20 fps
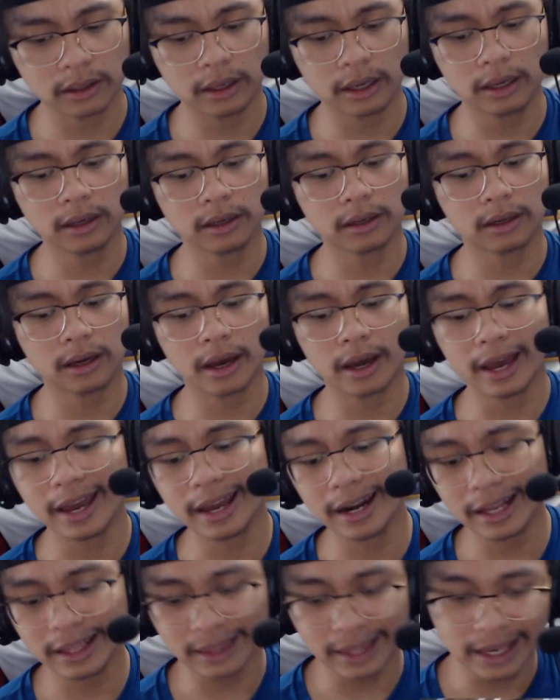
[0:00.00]
ain't got
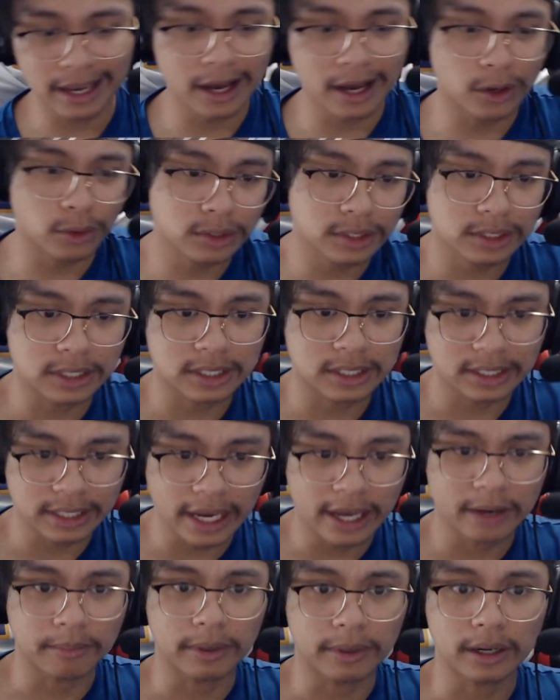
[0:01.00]
anything else to
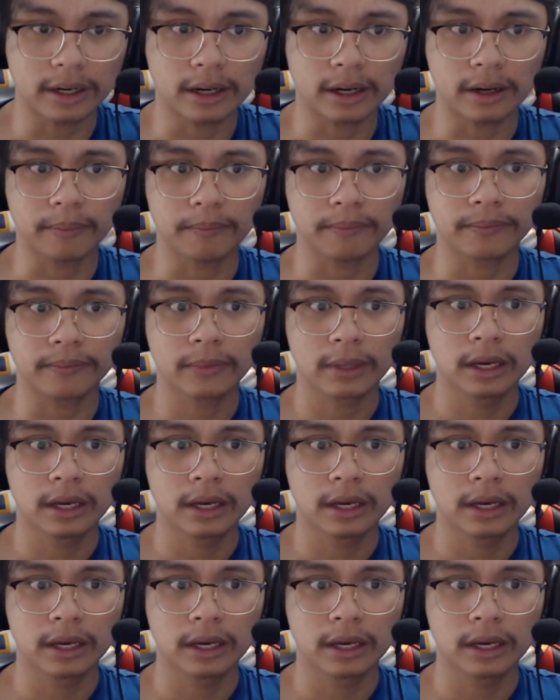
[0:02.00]
say, but um,